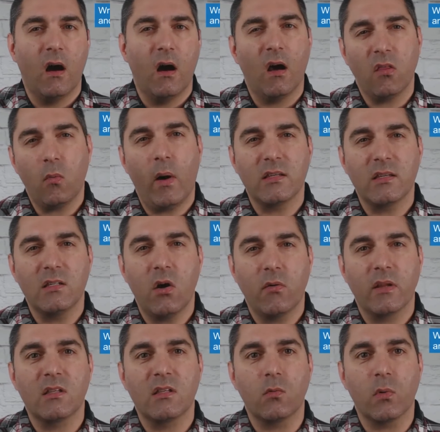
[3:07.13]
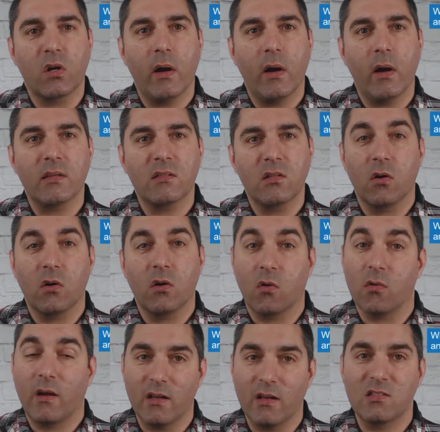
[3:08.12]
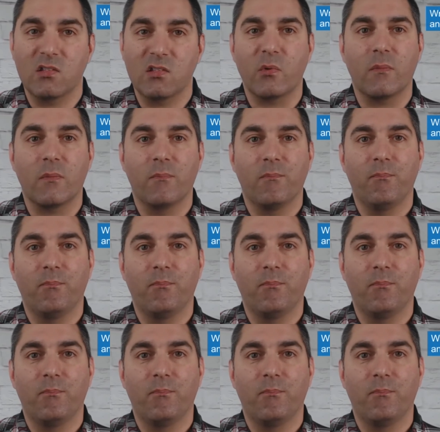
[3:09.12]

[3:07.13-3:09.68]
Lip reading: otherwise known as the requester or the customer.